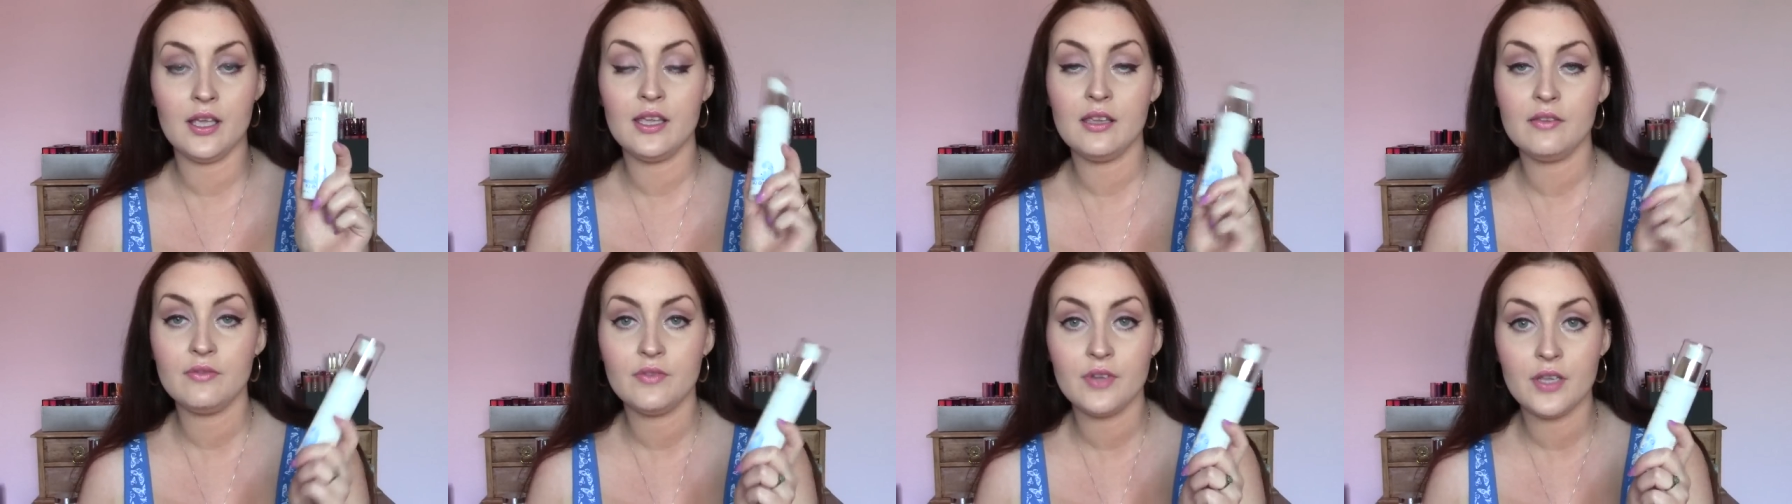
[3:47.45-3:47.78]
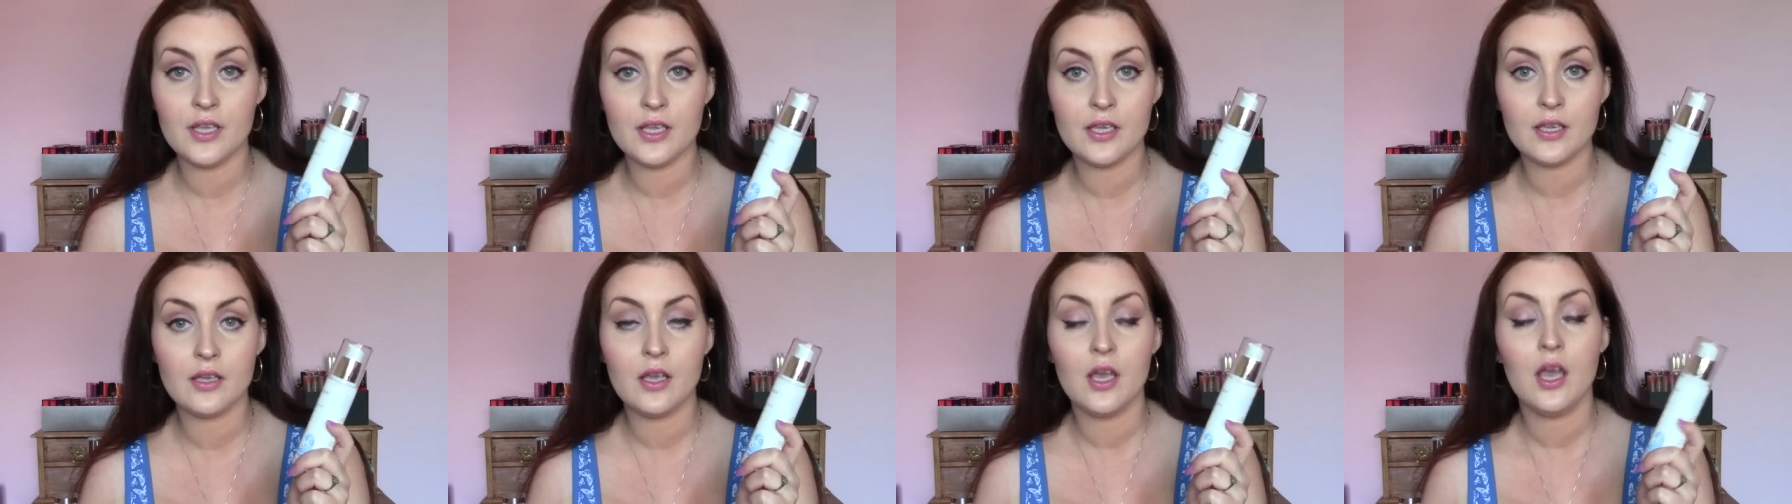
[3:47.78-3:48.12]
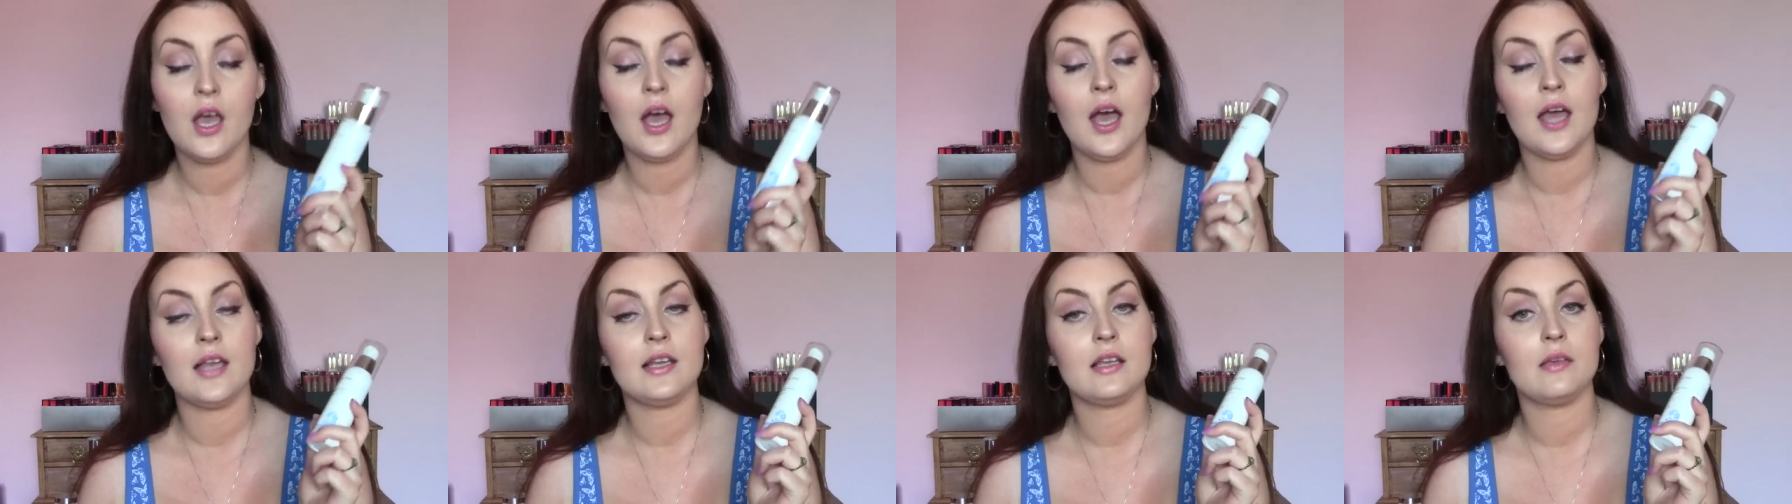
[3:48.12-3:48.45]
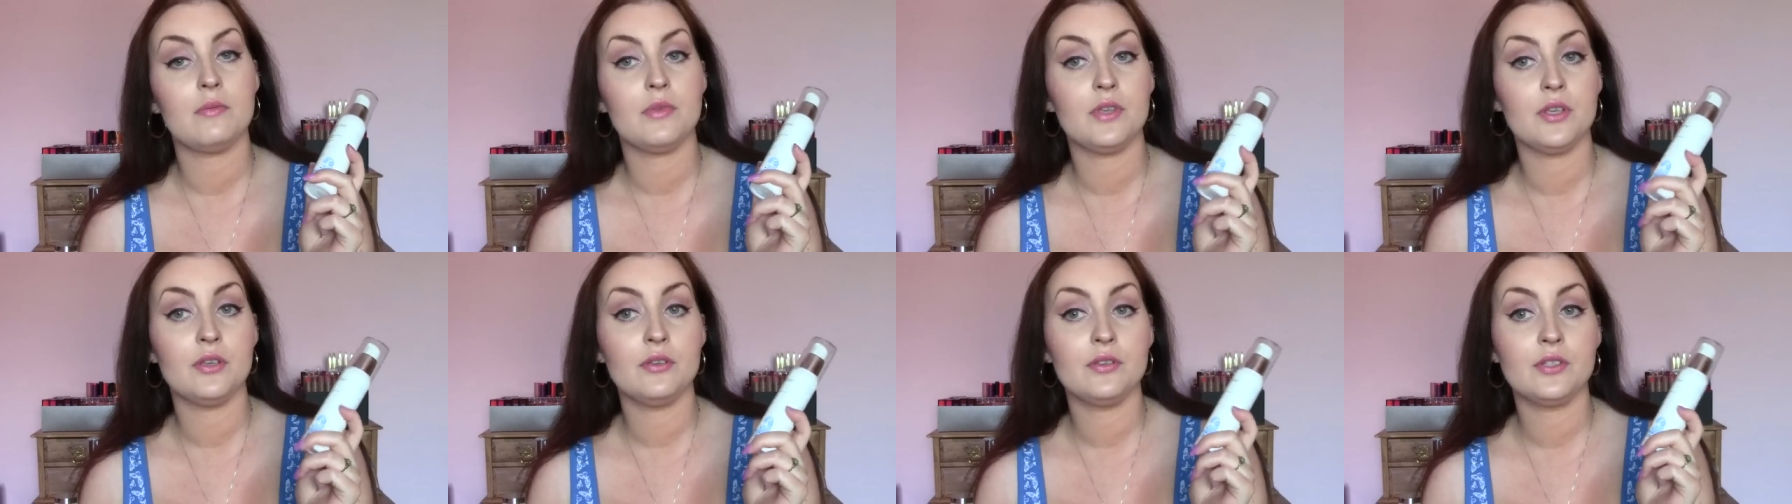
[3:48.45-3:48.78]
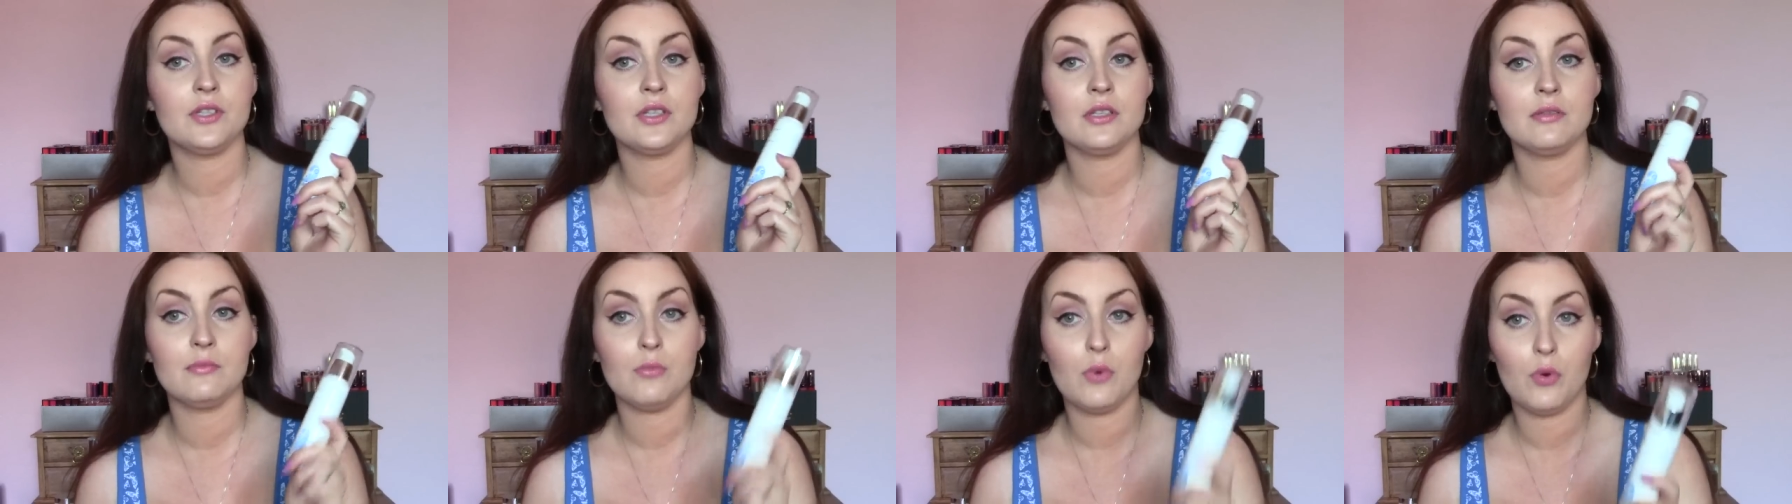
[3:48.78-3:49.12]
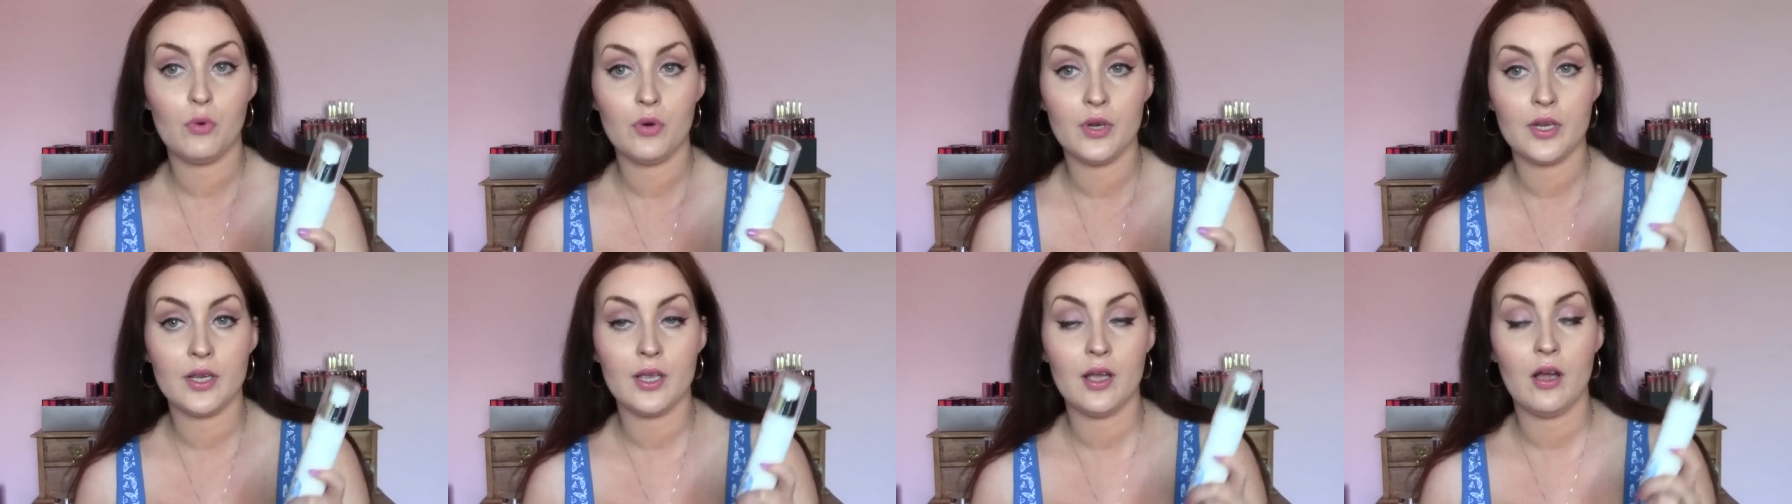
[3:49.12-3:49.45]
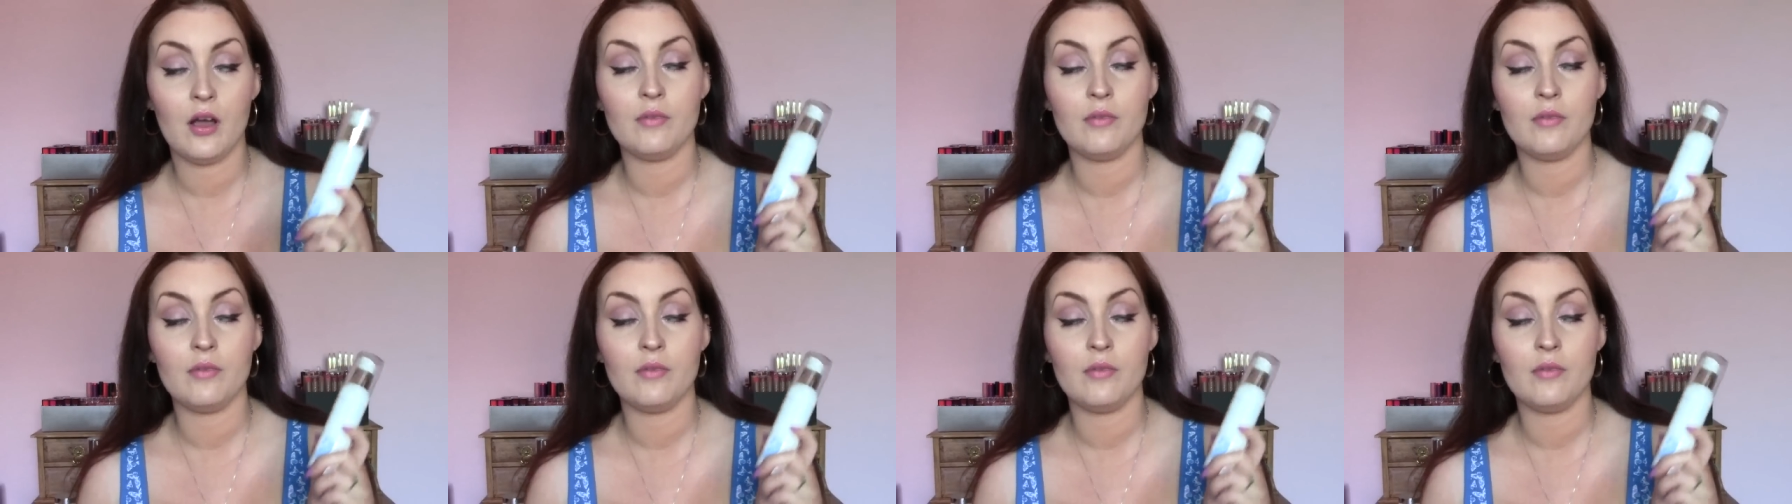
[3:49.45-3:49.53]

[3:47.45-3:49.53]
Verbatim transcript: evening and it can be used in the morning.